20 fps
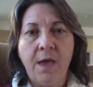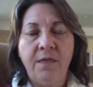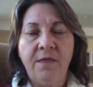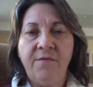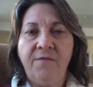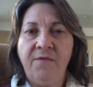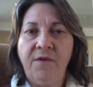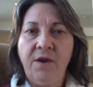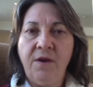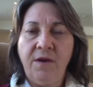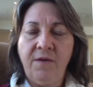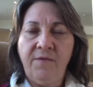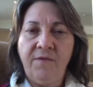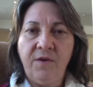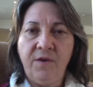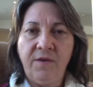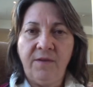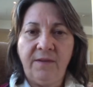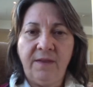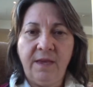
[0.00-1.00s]
The very
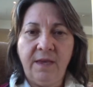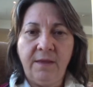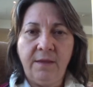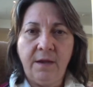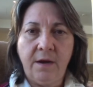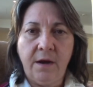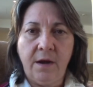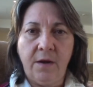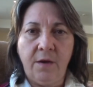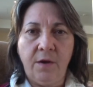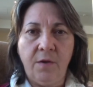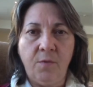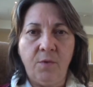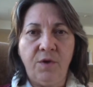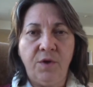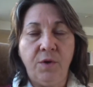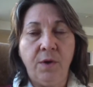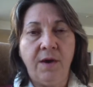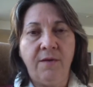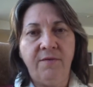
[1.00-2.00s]
first thing that I learnt
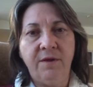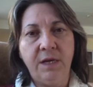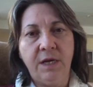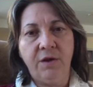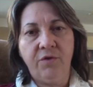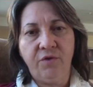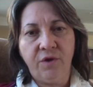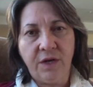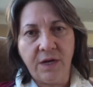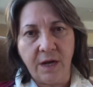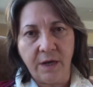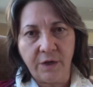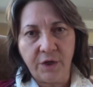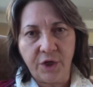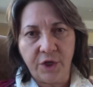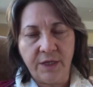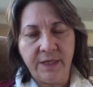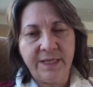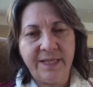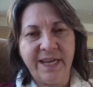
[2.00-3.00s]
was you have an
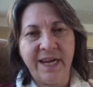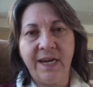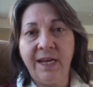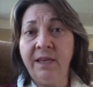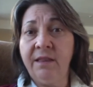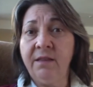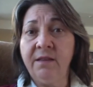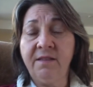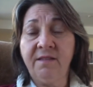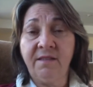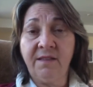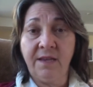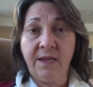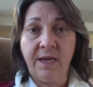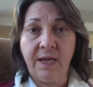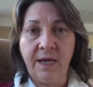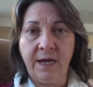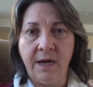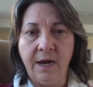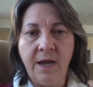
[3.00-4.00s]
introduction, setting the
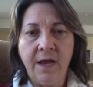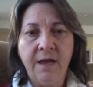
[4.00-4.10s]
scene.